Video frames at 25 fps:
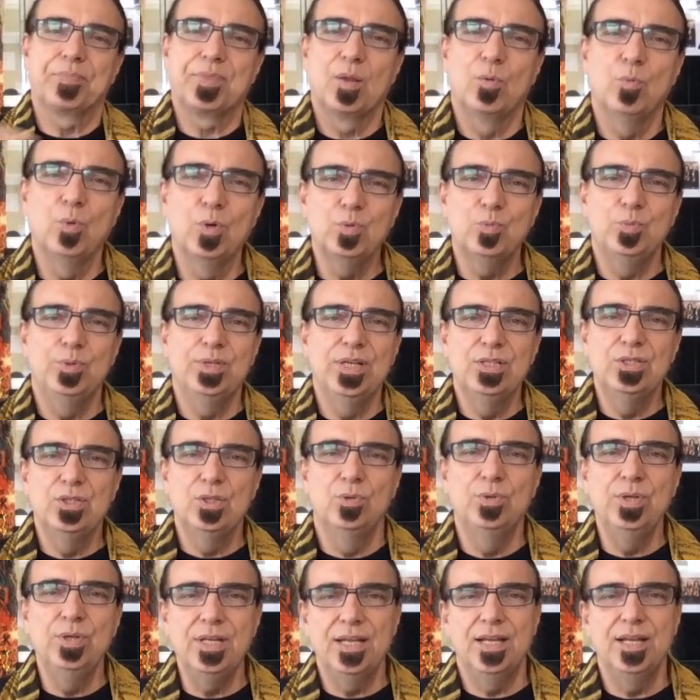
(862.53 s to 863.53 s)
What we are
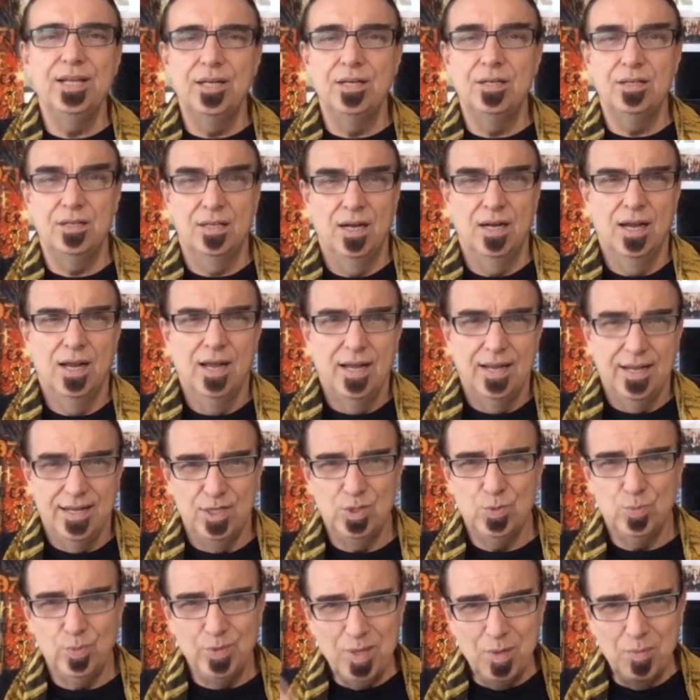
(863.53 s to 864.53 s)
doing here
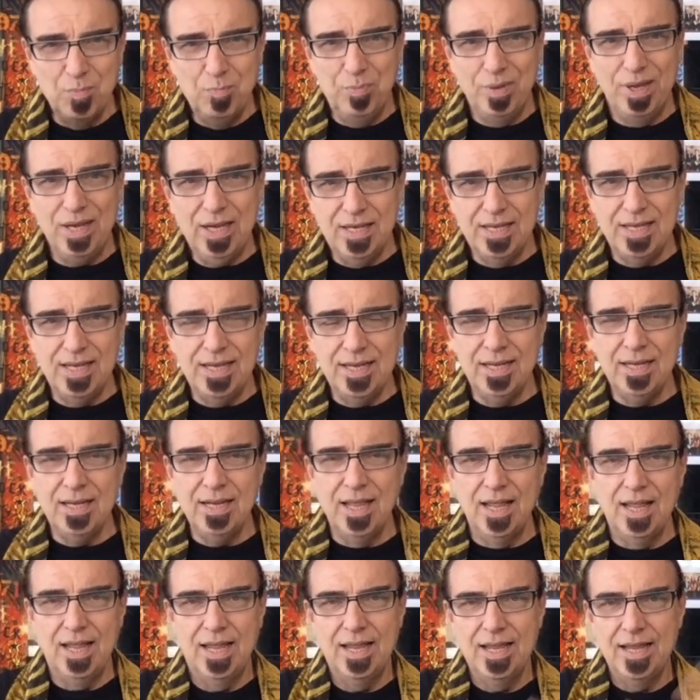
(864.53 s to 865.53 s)
is we are building
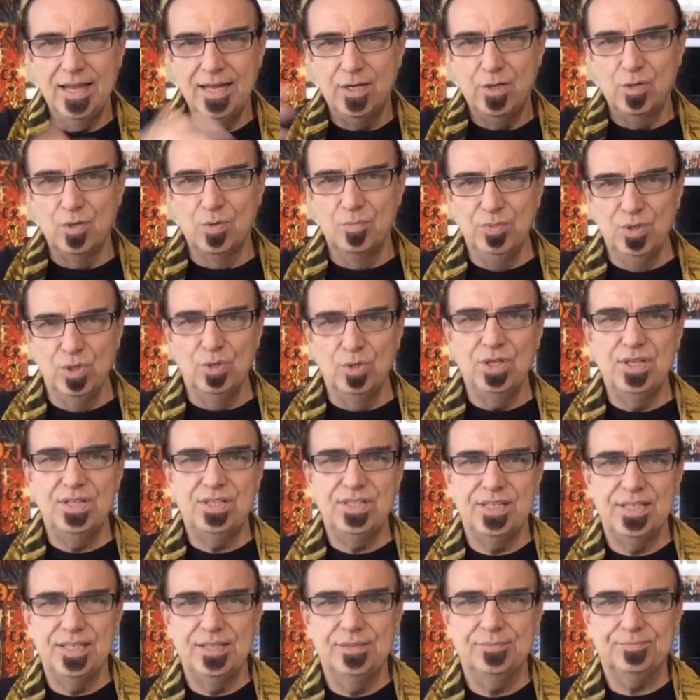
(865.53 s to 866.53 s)
a
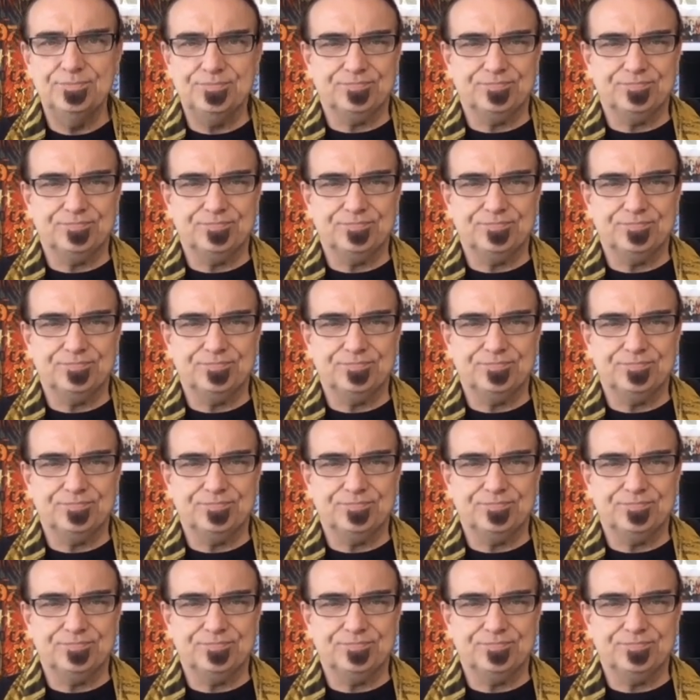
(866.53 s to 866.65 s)
community